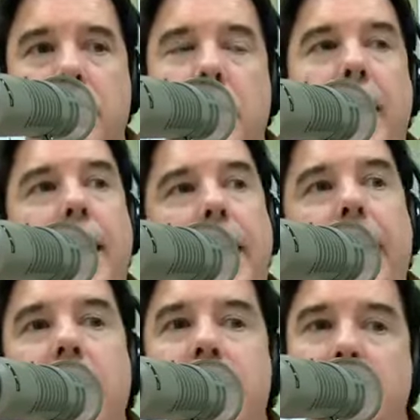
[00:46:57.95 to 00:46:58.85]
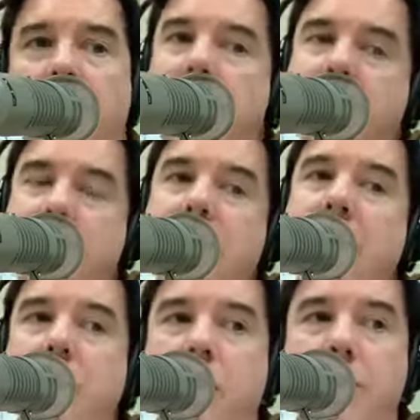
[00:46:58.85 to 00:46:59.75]
it's
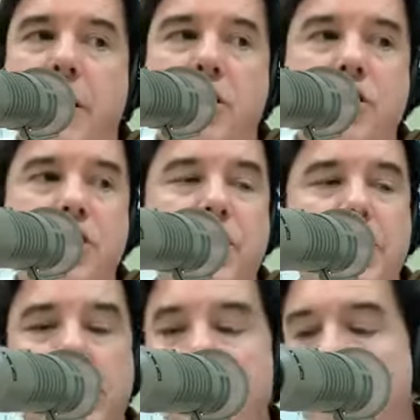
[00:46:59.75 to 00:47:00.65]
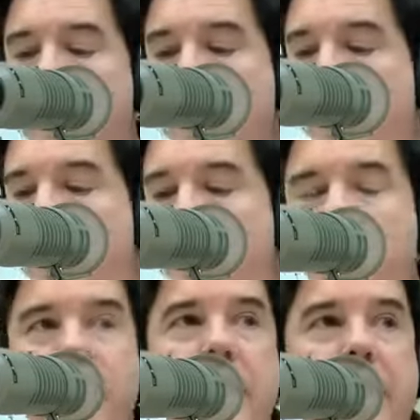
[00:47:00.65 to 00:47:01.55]
definitely her, because she just said you
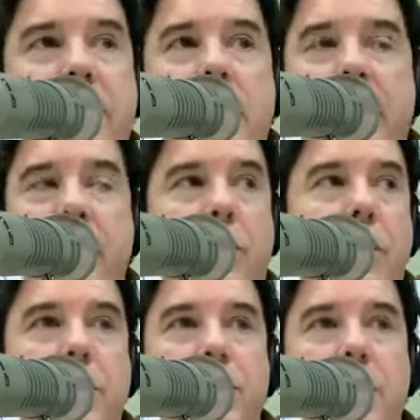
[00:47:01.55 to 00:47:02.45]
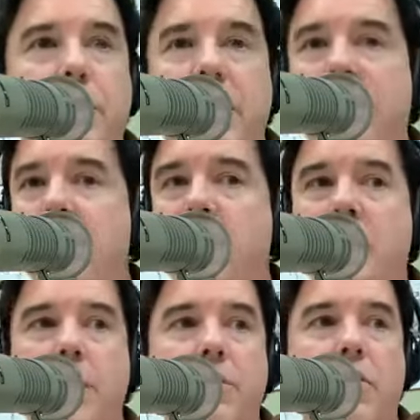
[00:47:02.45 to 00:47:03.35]
would never have thought she'd be the first to
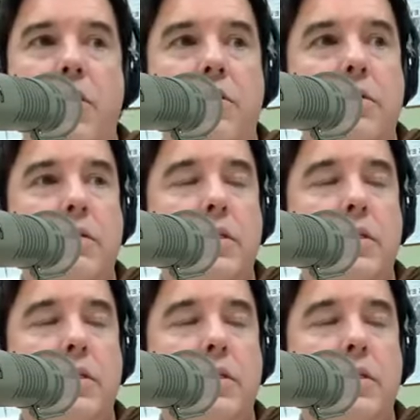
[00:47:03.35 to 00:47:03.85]
come through.